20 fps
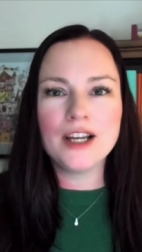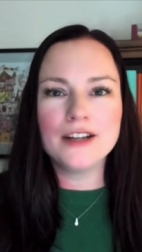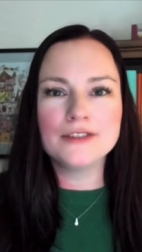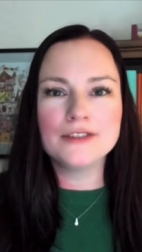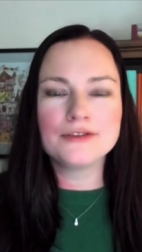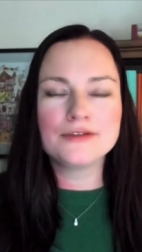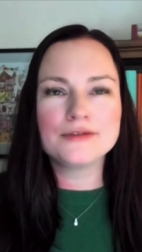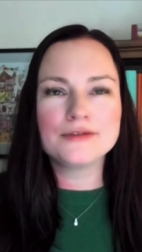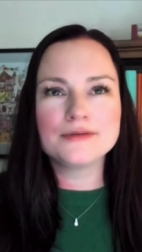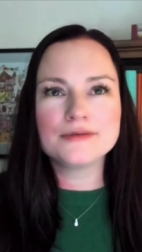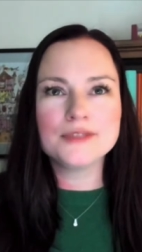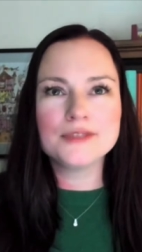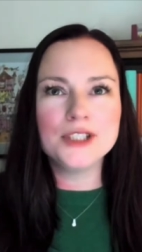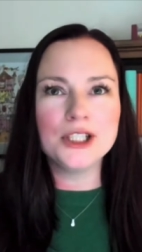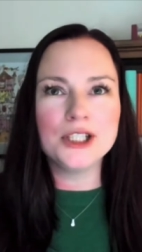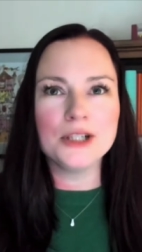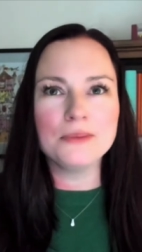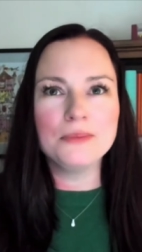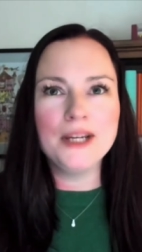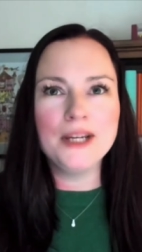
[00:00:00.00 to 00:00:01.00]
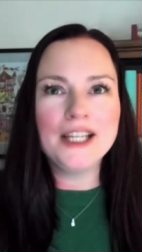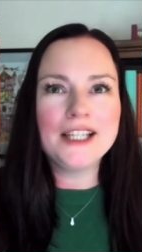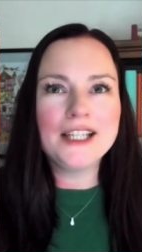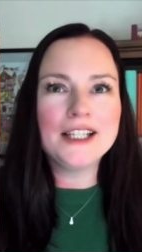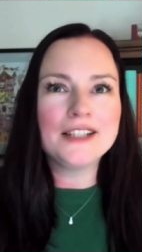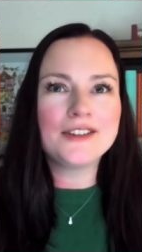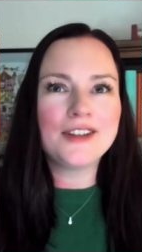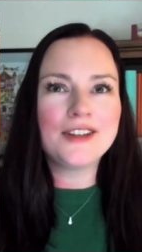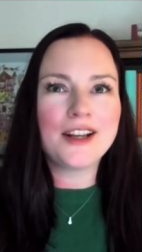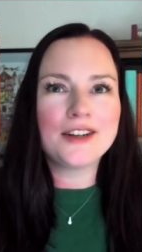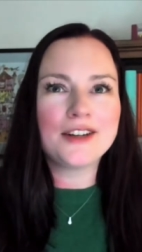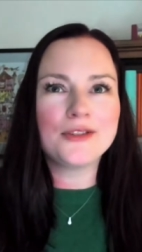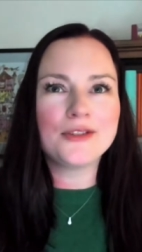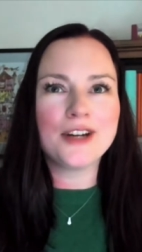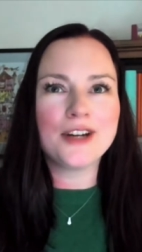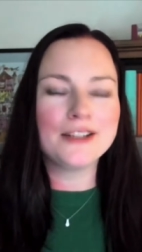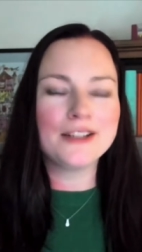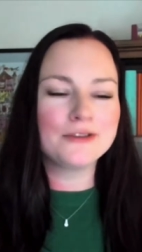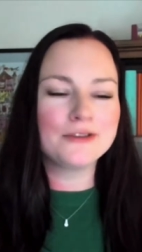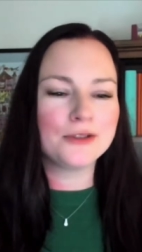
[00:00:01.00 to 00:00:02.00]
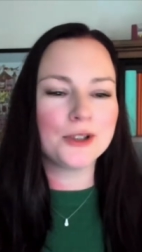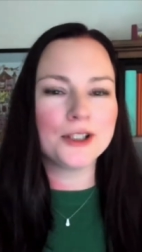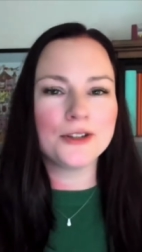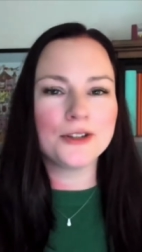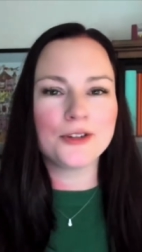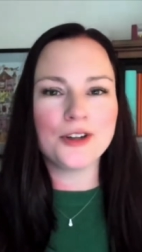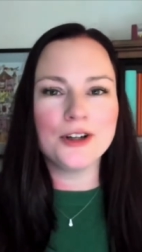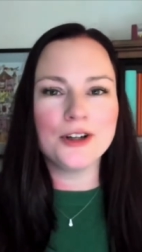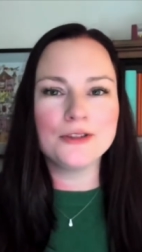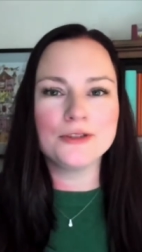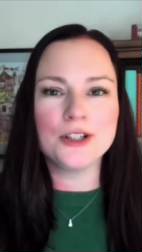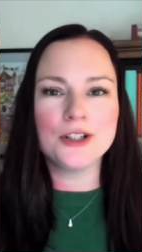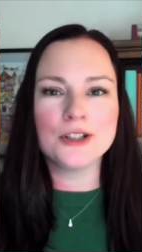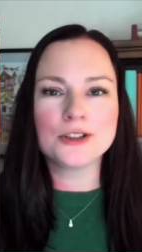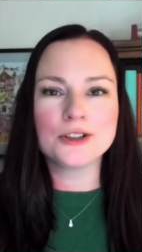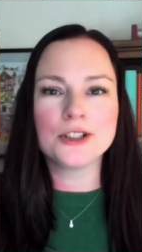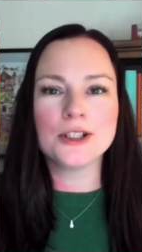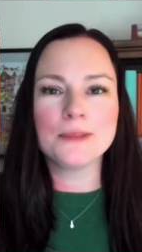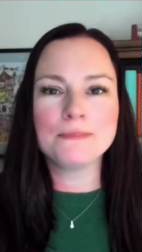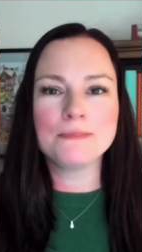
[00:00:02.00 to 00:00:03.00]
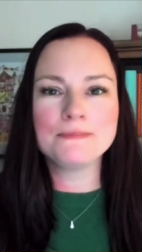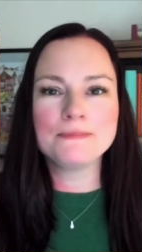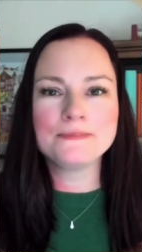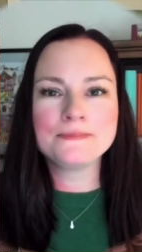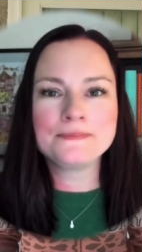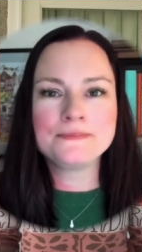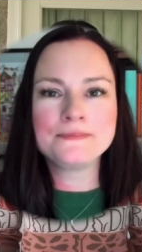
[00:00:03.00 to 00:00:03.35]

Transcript: of making it satisfying for yourself long term.